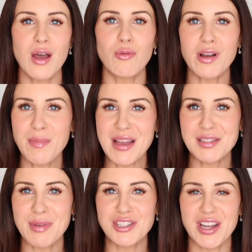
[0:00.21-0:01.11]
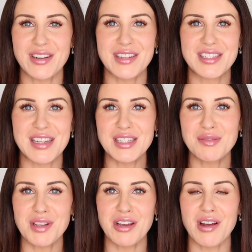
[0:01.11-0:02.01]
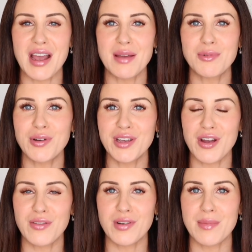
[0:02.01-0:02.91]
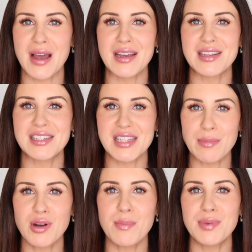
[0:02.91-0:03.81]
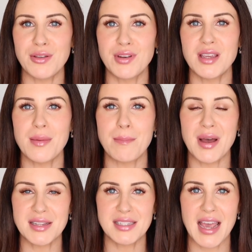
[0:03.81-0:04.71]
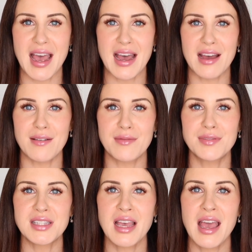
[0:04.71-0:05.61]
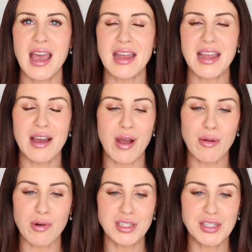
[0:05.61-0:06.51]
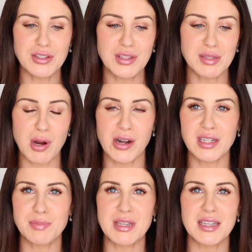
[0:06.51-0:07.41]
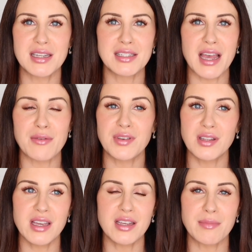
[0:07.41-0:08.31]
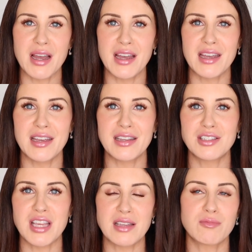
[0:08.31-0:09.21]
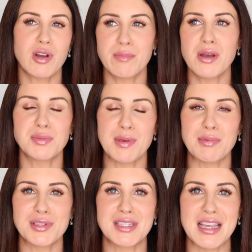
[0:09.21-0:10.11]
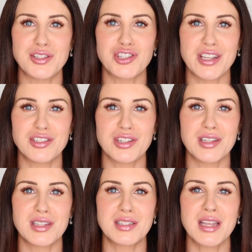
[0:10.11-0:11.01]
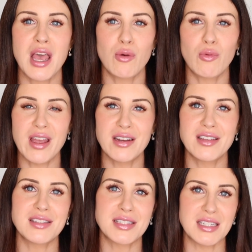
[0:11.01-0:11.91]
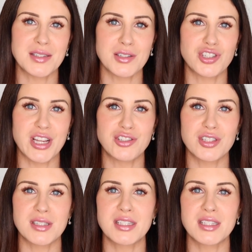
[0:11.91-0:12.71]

Welcome back to my channel. In today's video, I am going over my summer beauty must-haves. Now, I wanted to do this product because I feel like my taste, well, most people's taste changes when the season changes.